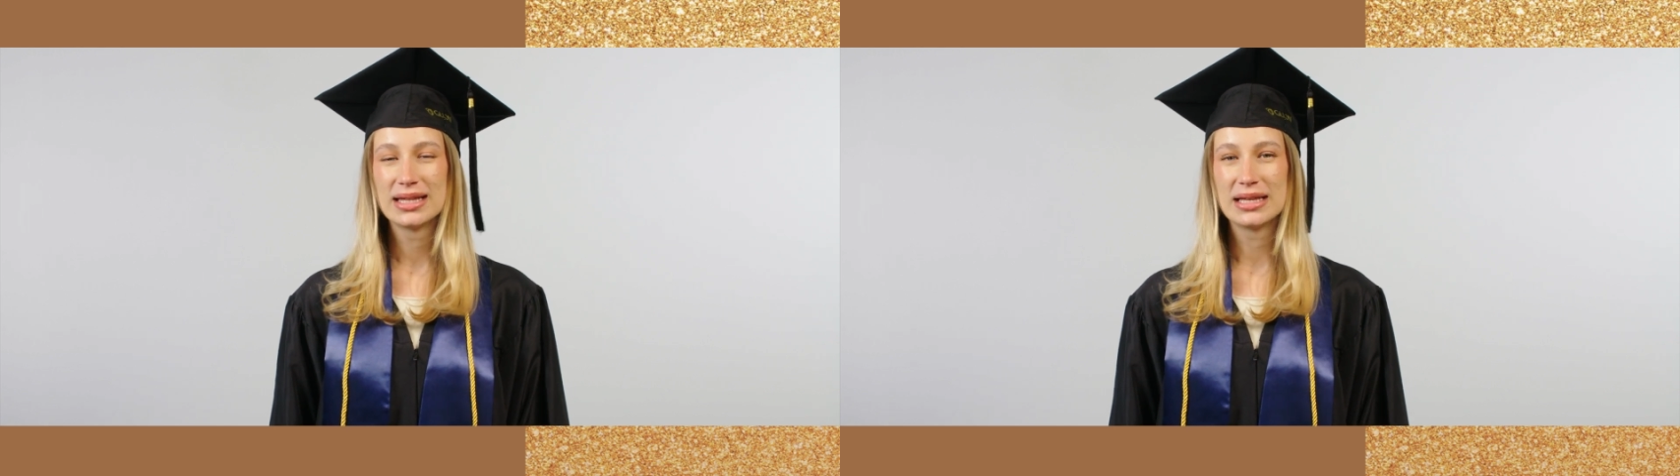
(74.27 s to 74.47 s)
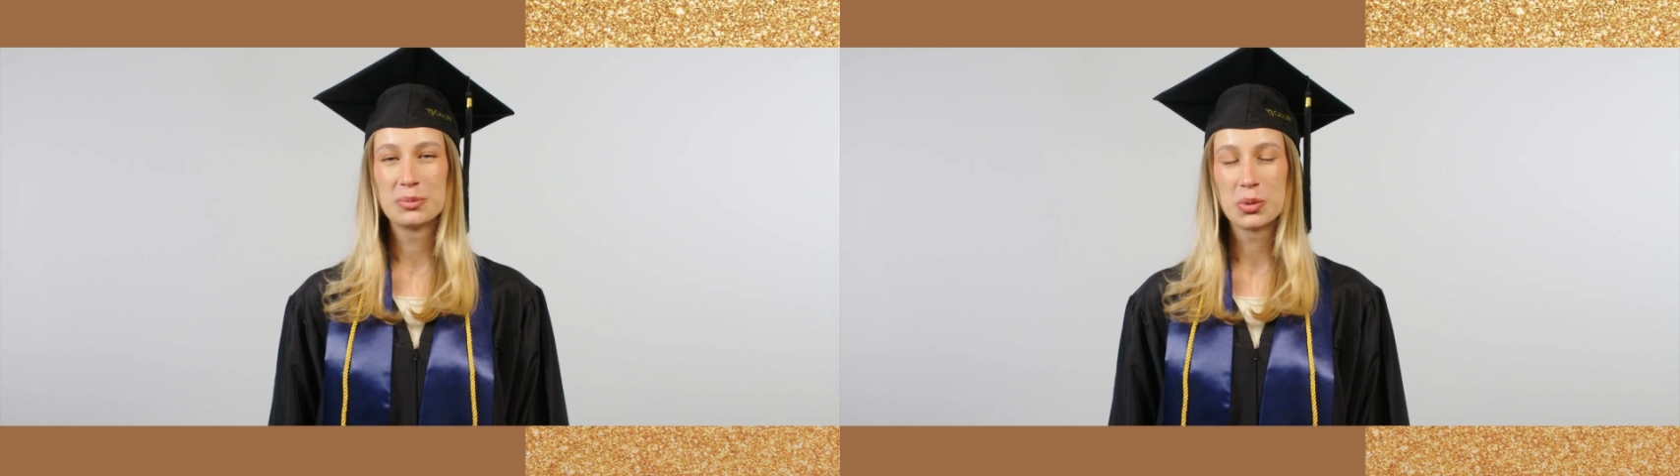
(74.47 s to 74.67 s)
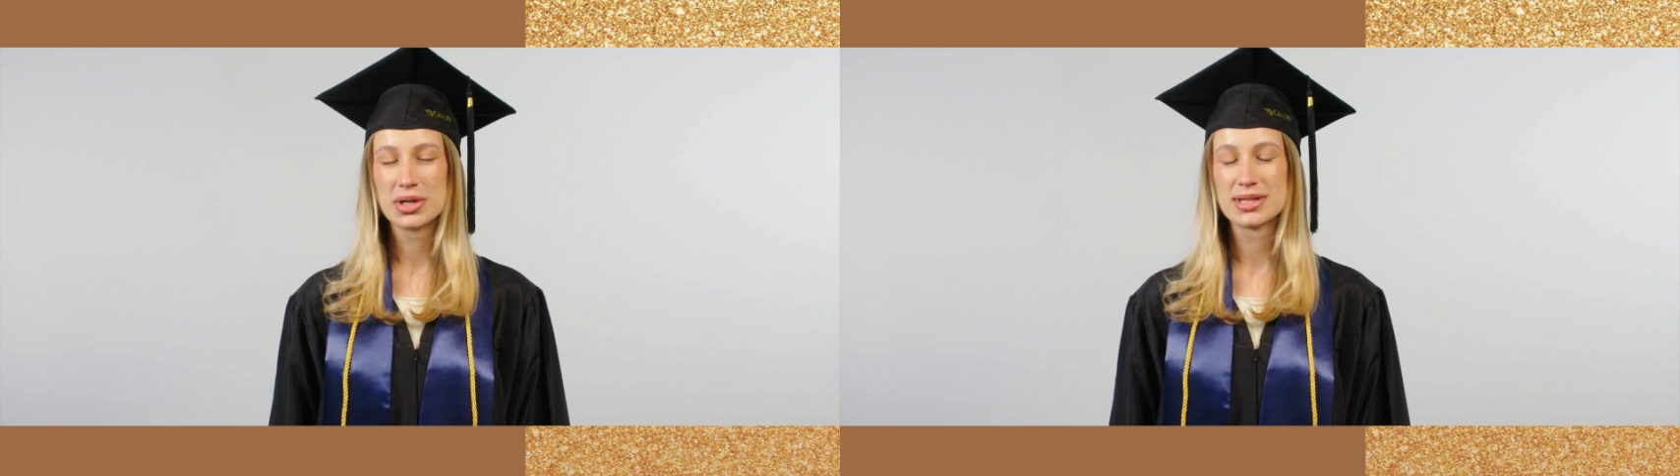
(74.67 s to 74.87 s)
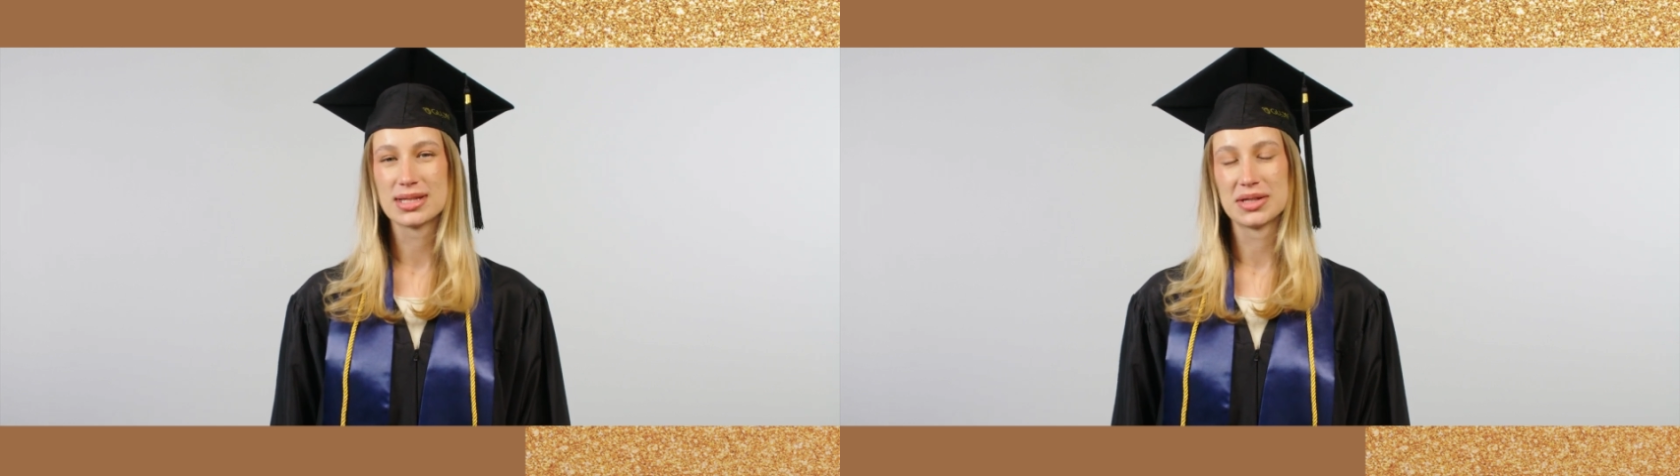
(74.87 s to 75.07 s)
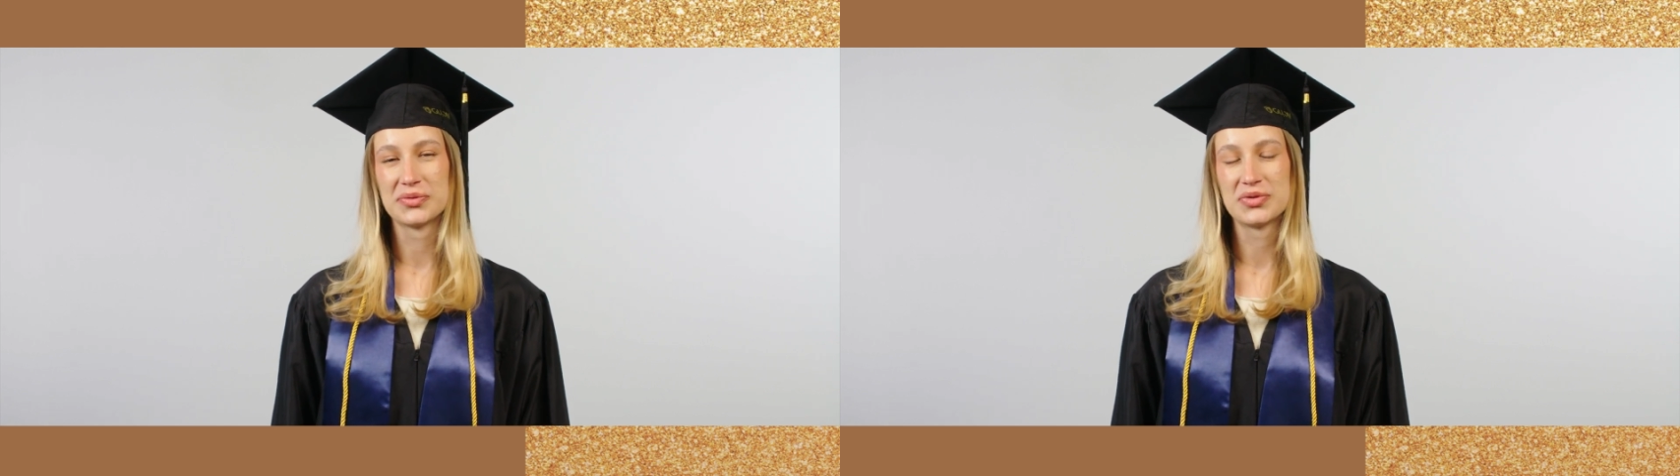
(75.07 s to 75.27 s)
the
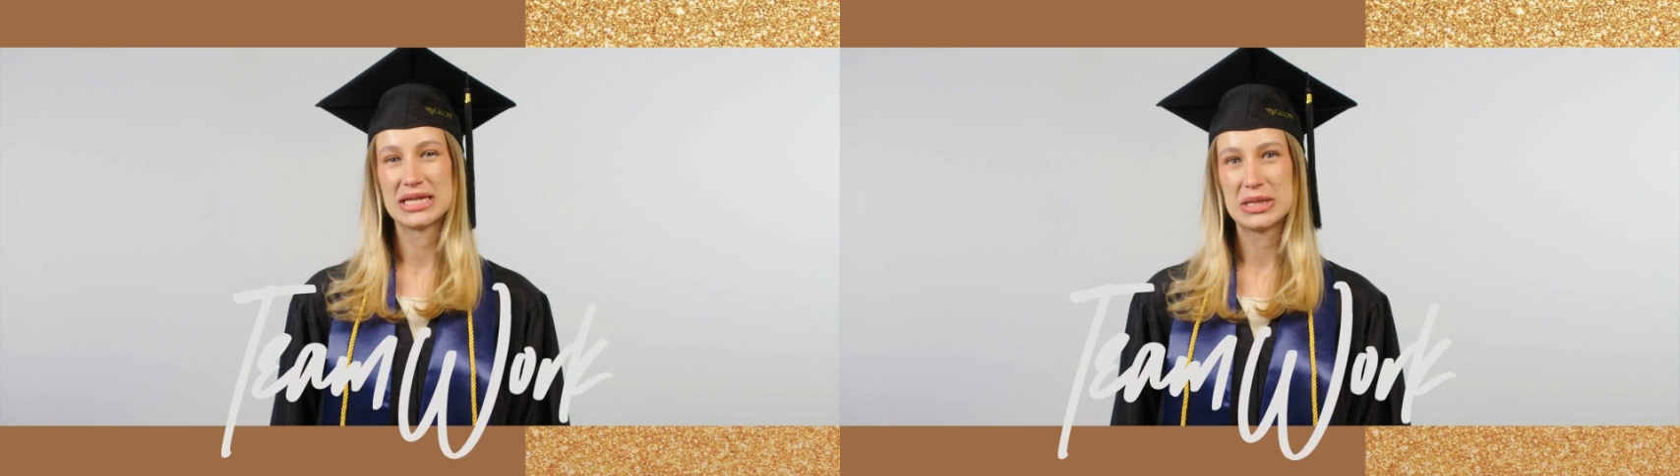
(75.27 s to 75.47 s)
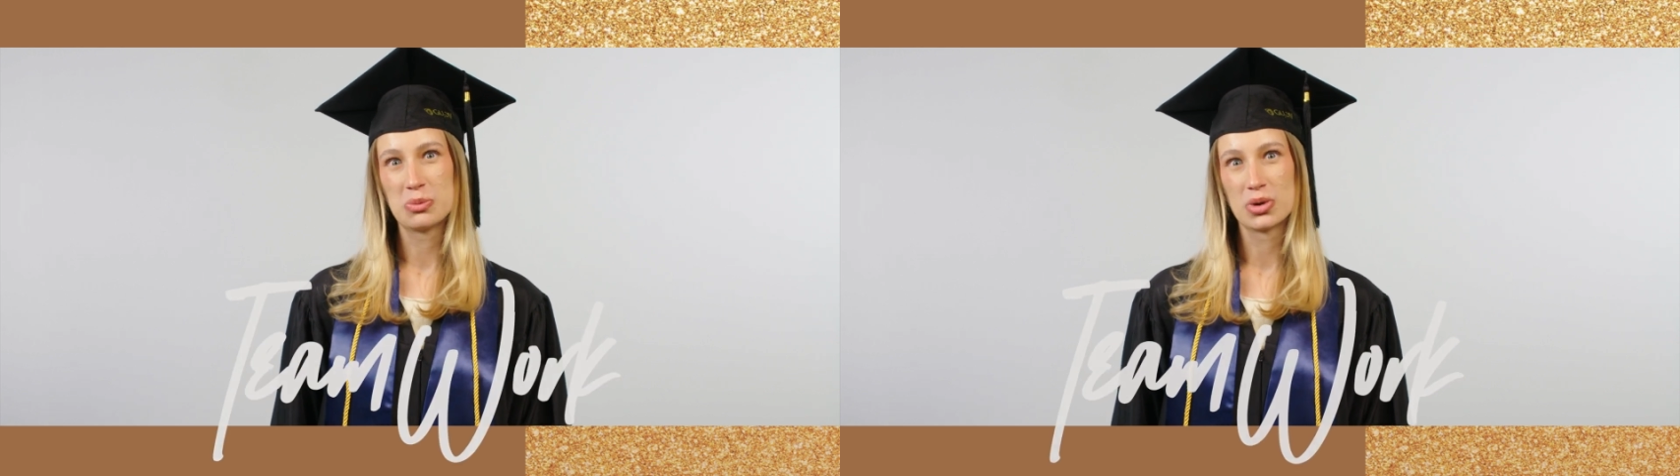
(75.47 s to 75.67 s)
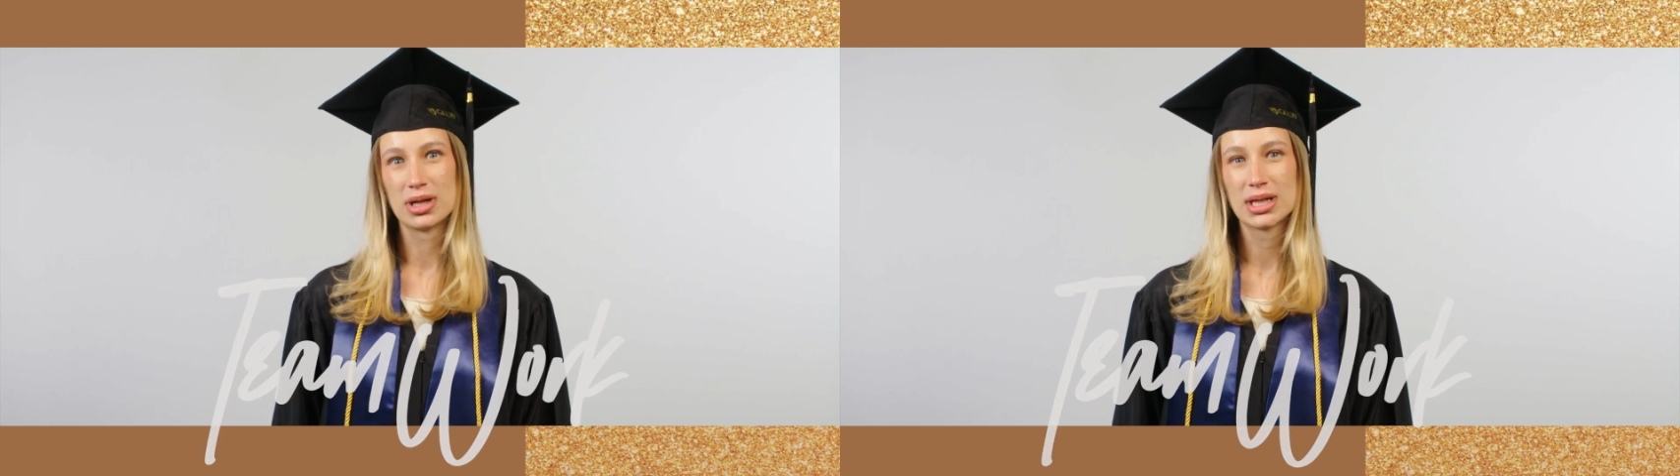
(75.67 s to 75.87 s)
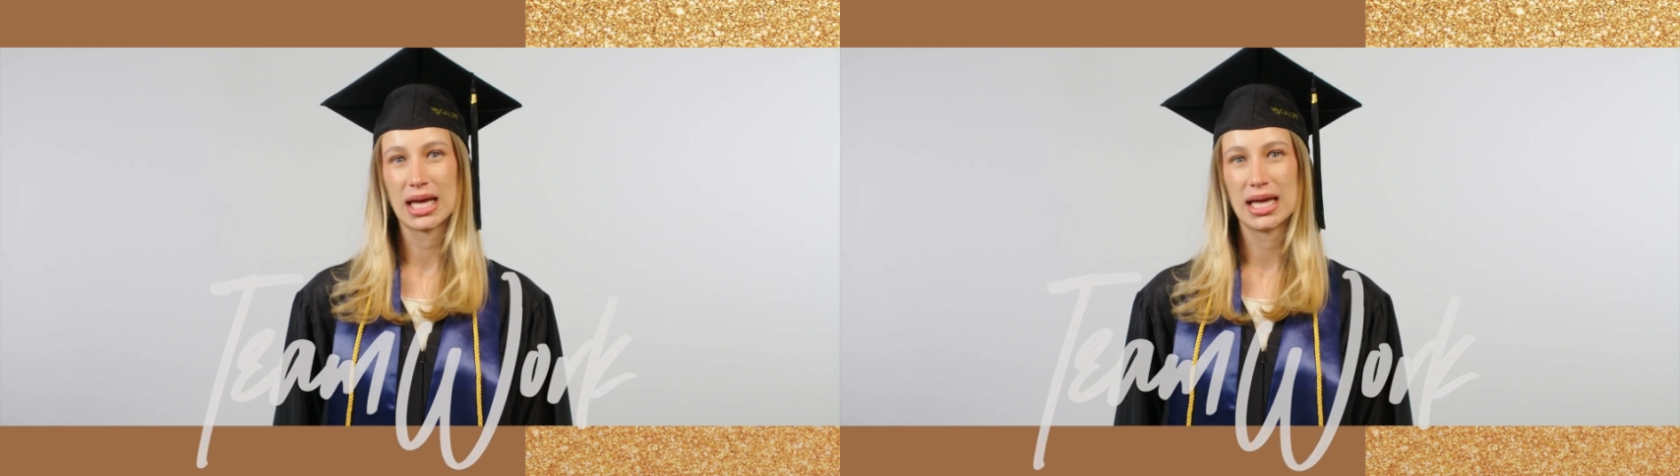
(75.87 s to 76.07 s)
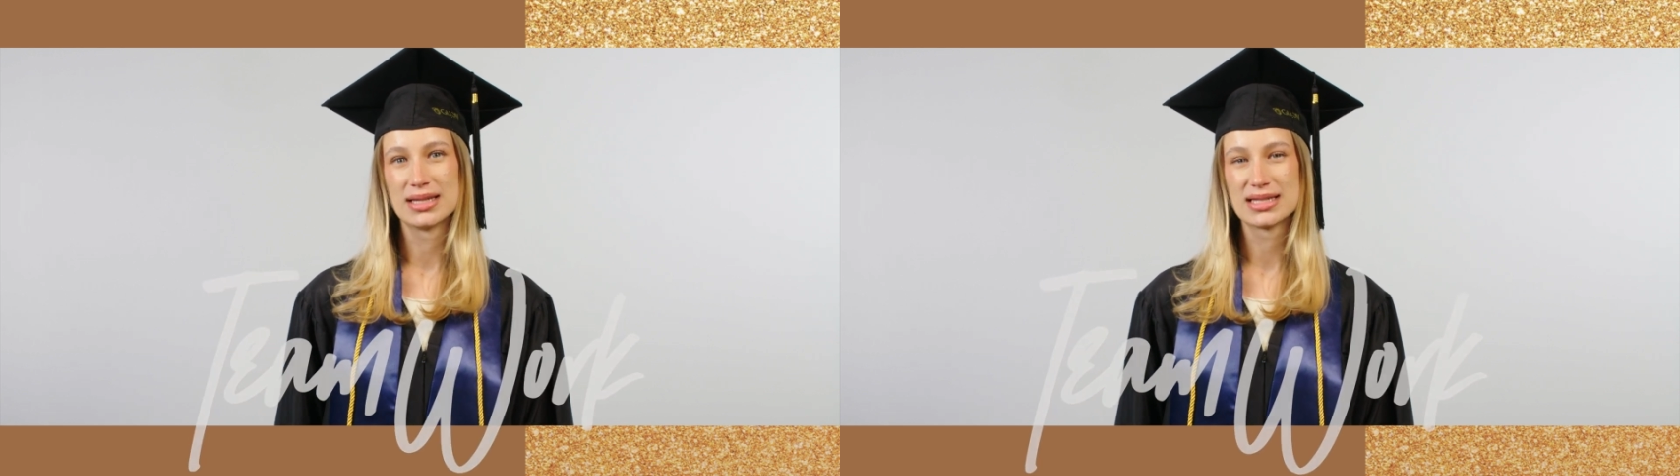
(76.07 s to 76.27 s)
importance of teamwork
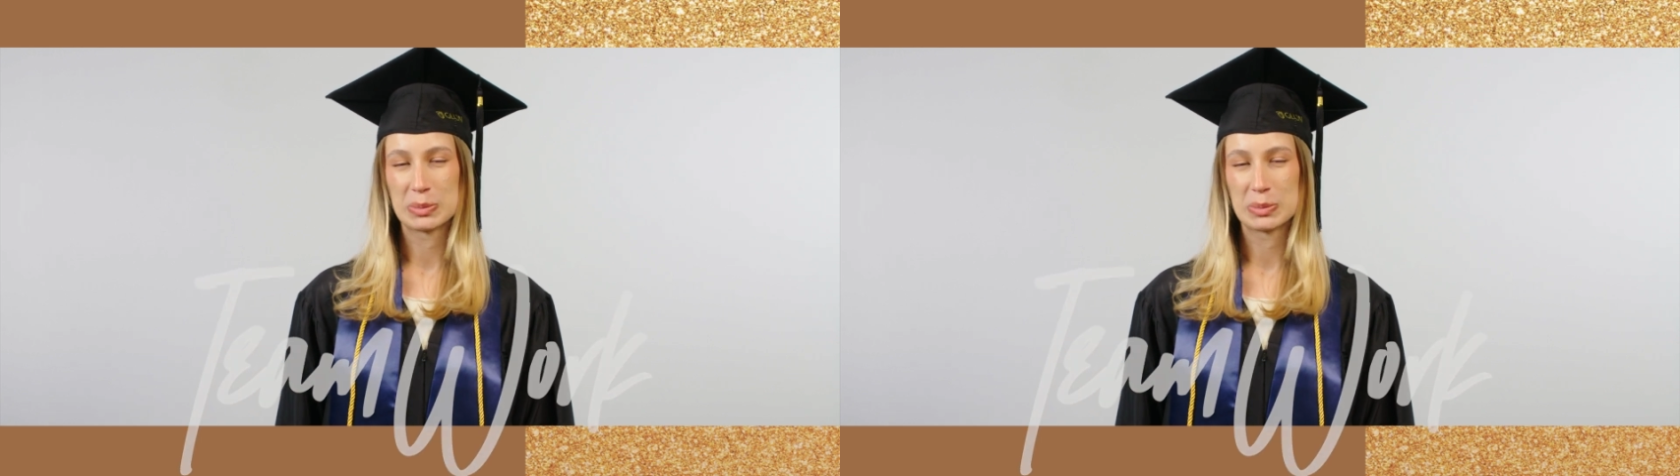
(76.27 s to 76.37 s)
and